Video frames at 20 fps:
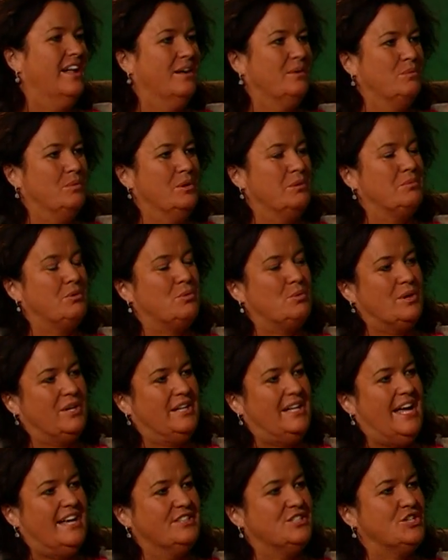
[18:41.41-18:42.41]
we're
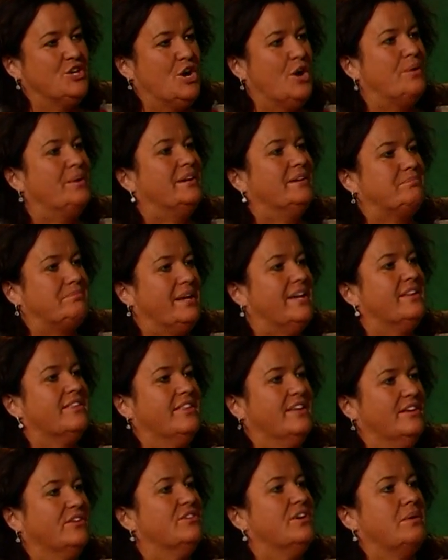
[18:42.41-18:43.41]
glad to go and pick
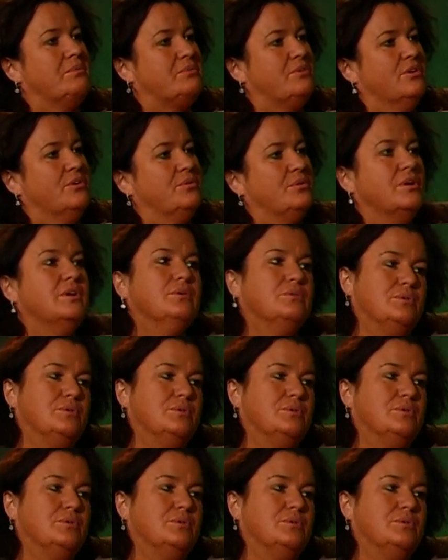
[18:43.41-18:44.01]
things up too,